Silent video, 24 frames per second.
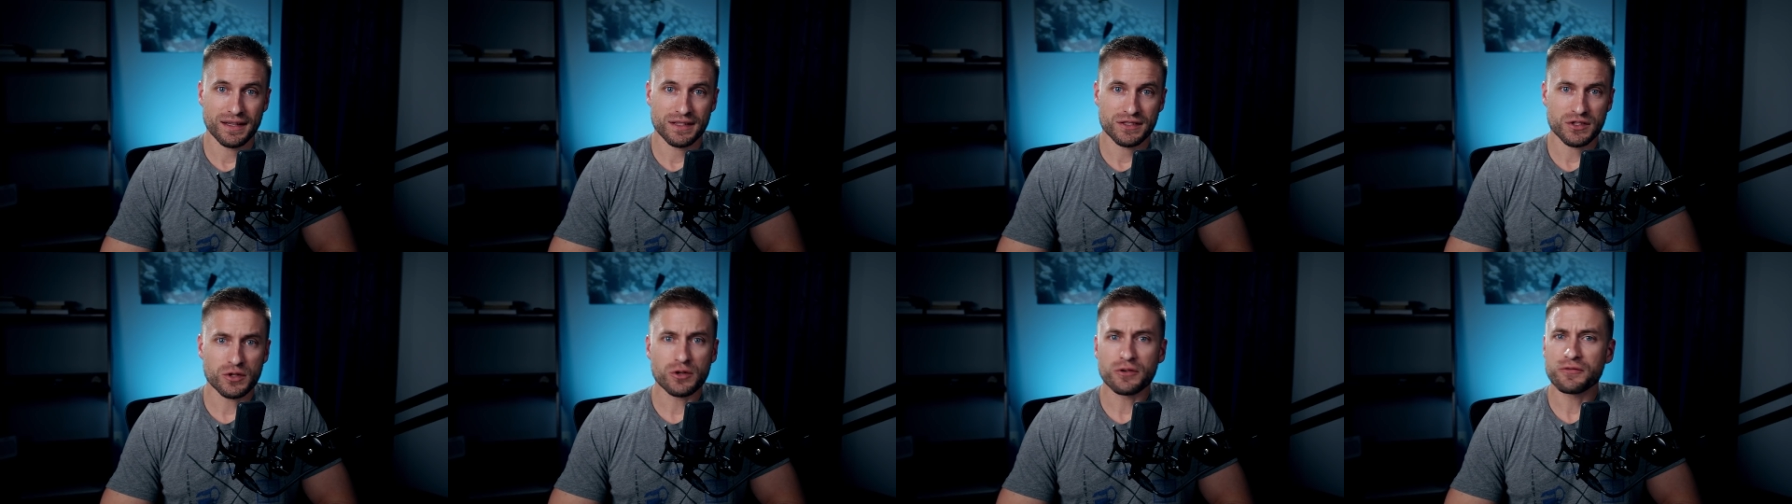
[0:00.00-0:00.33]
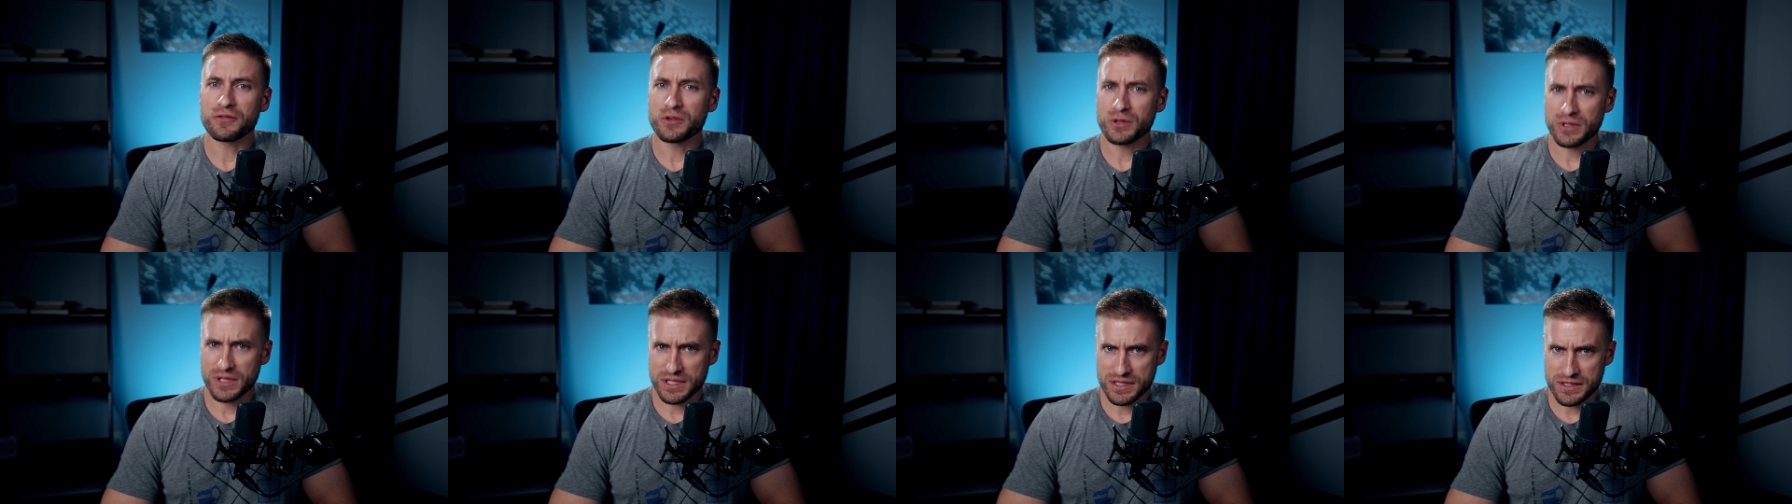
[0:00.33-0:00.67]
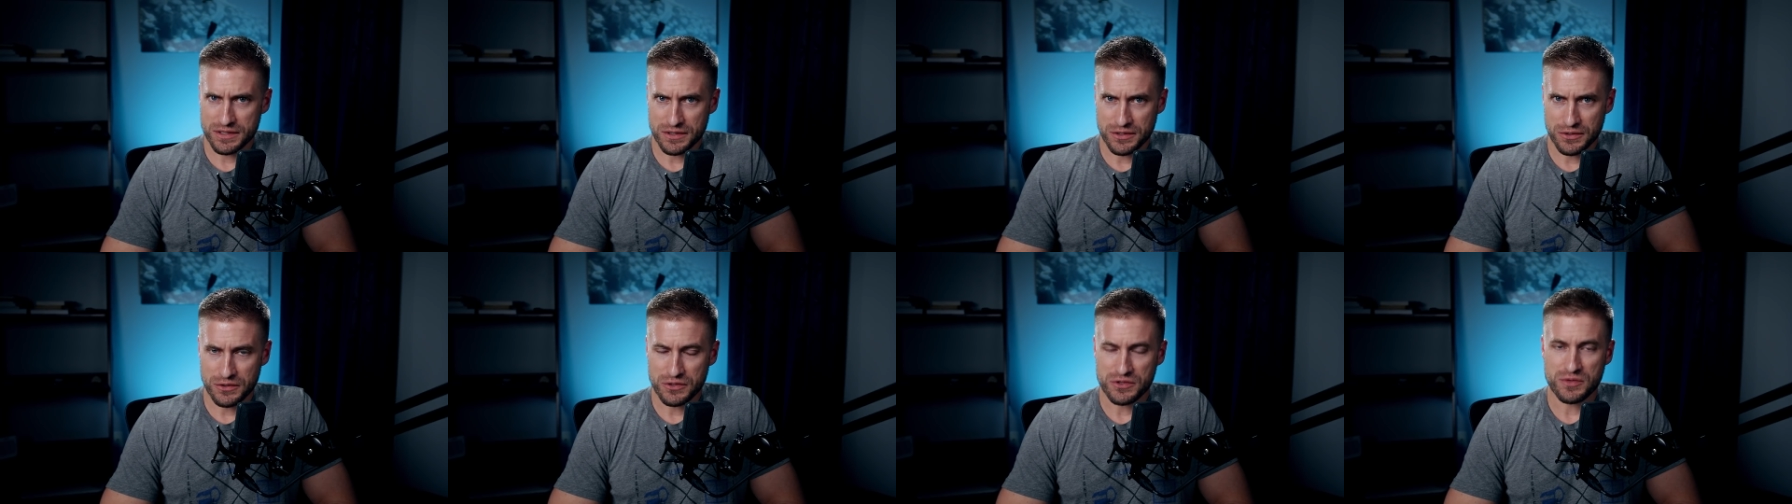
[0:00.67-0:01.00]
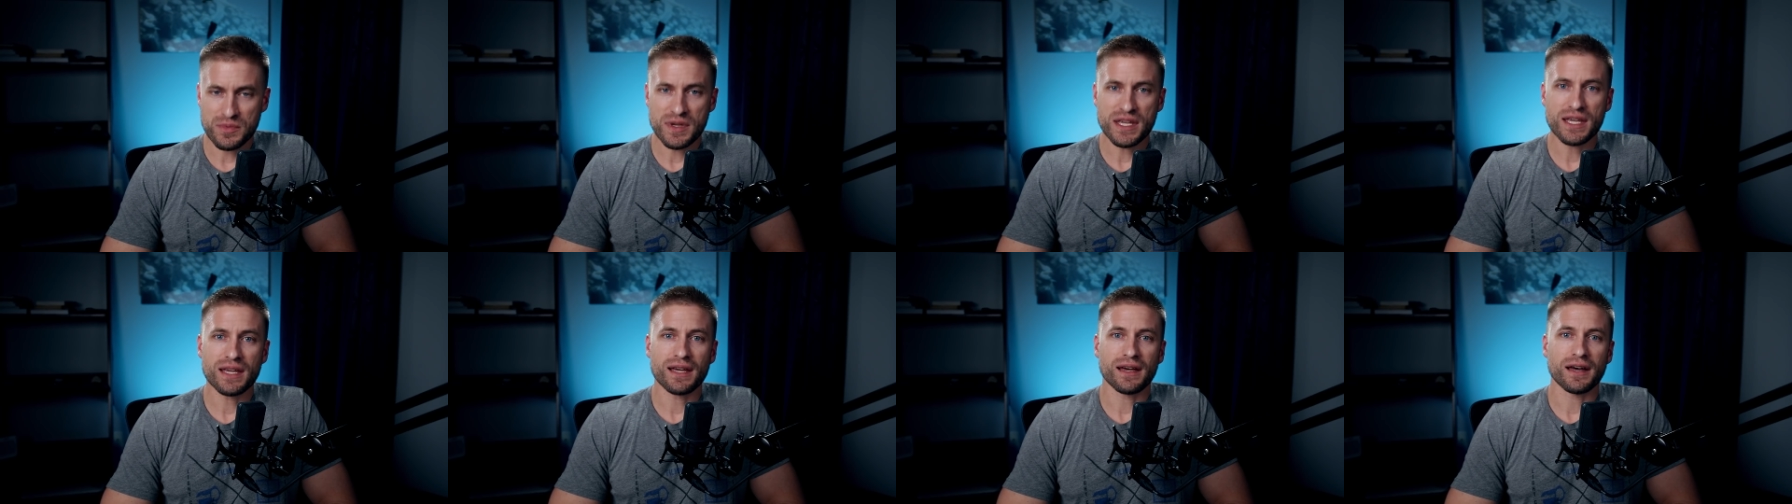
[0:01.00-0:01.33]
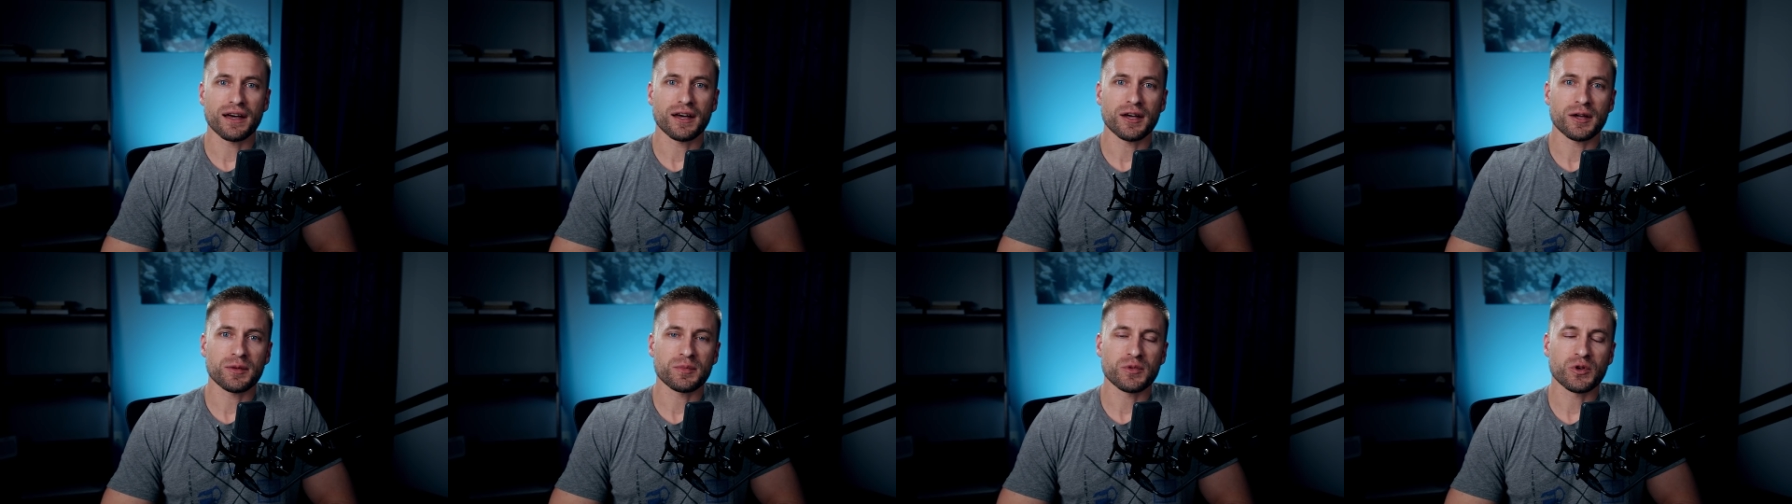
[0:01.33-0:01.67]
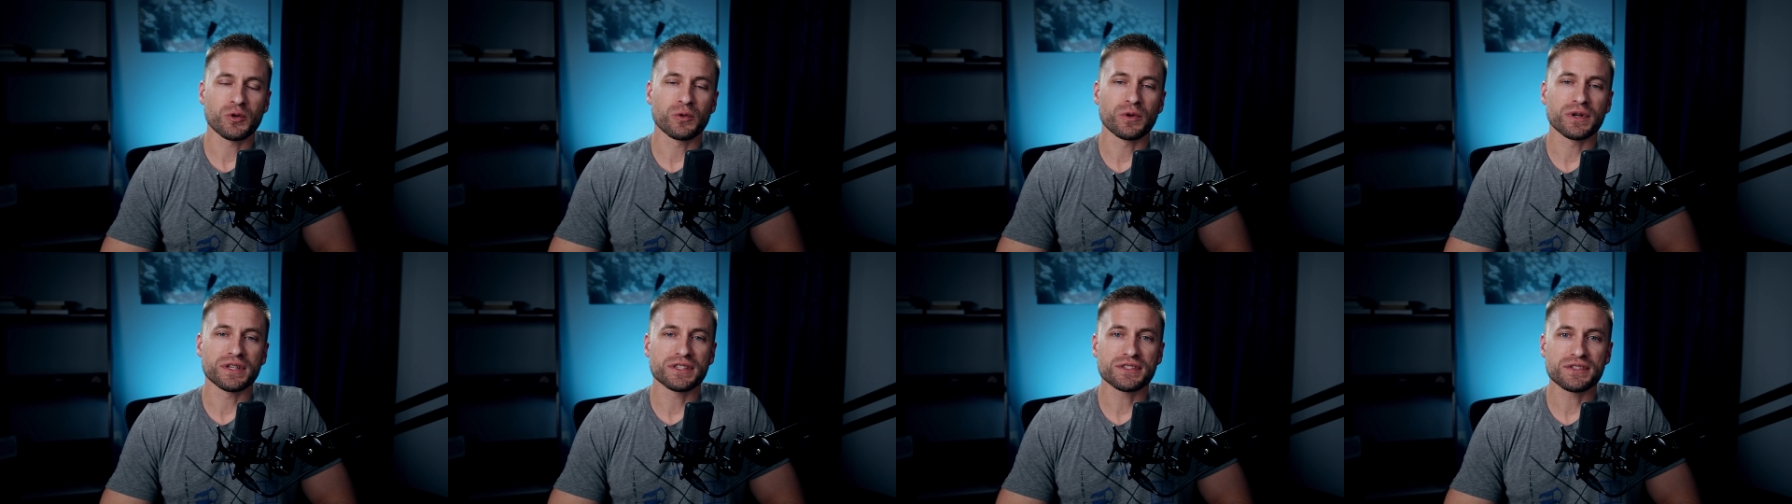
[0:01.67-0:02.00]
So if you'll excuse me, I'm
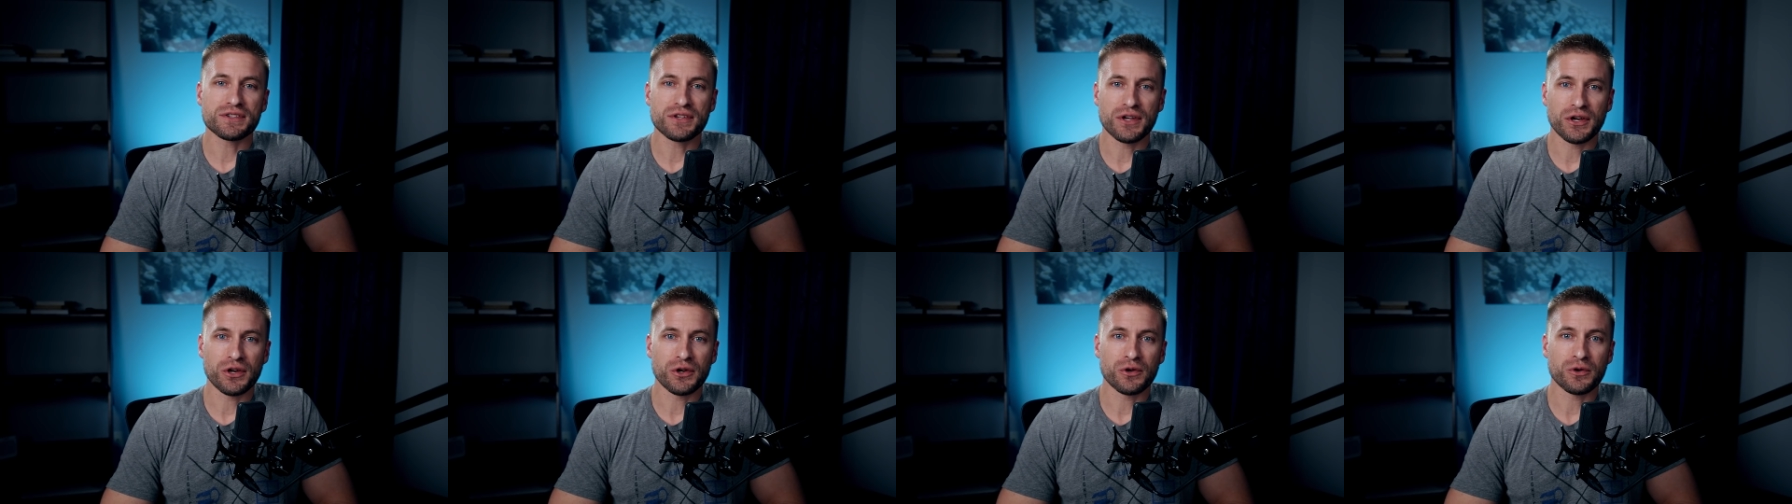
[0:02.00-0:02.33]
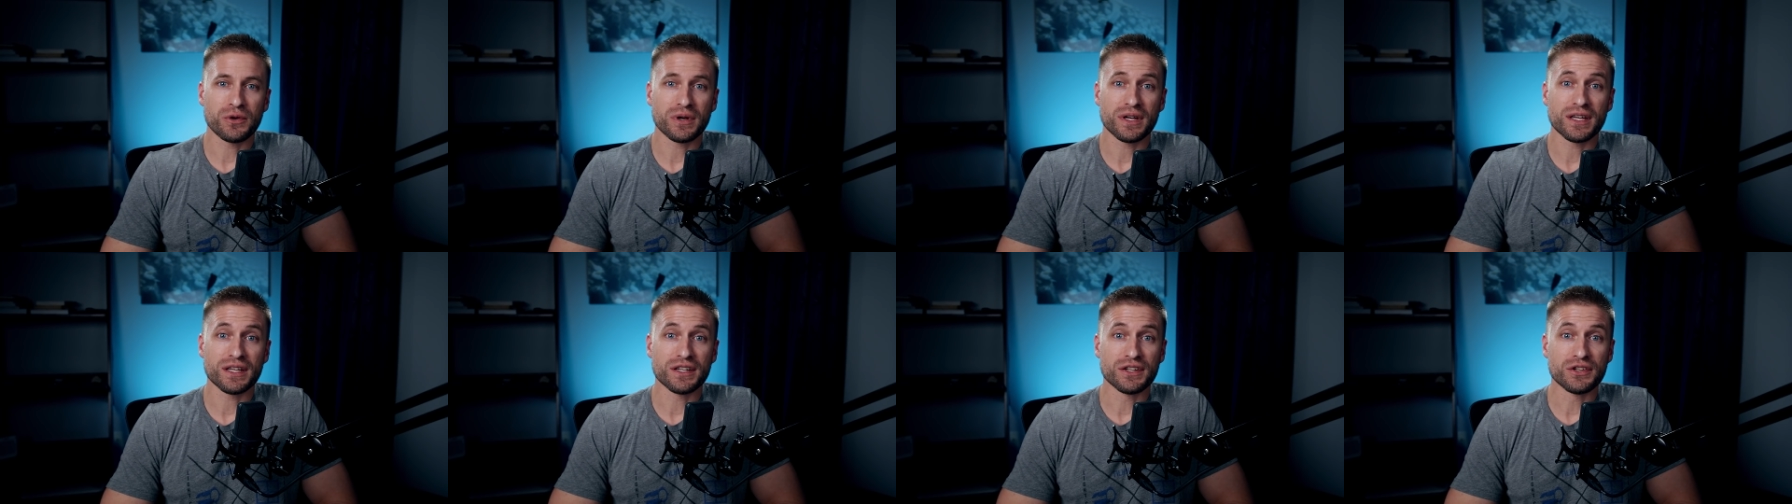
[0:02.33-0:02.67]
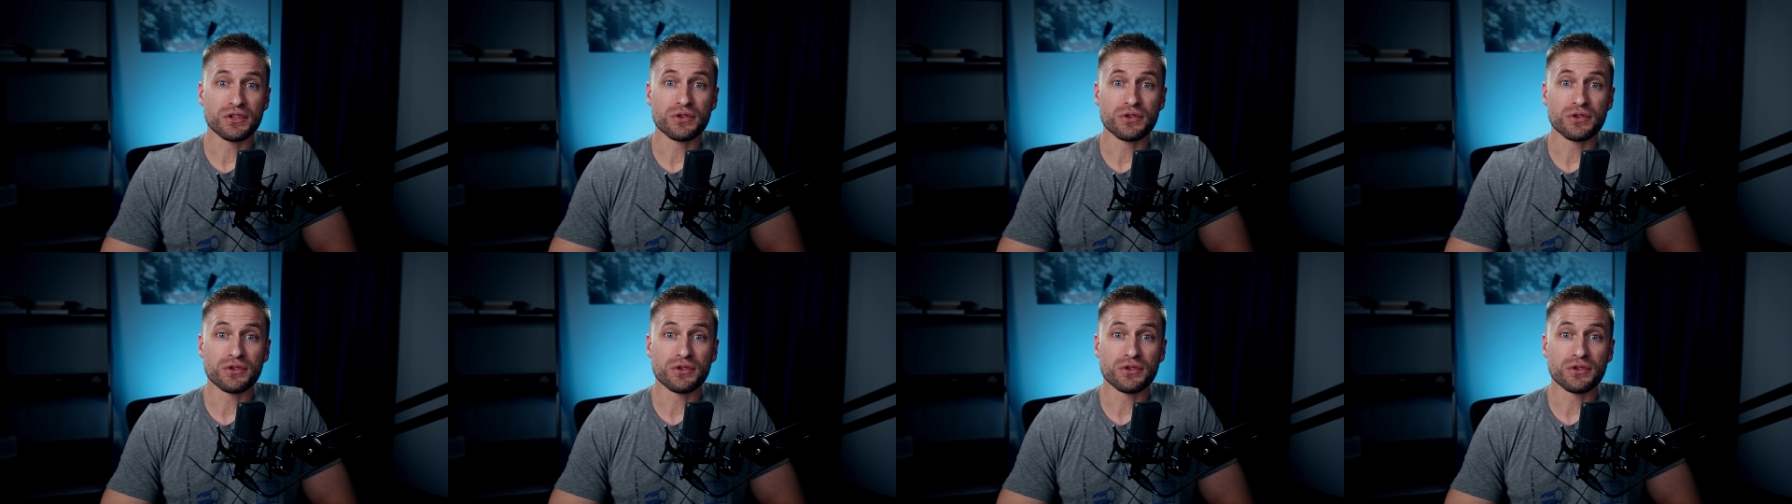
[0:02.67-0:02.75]
going to go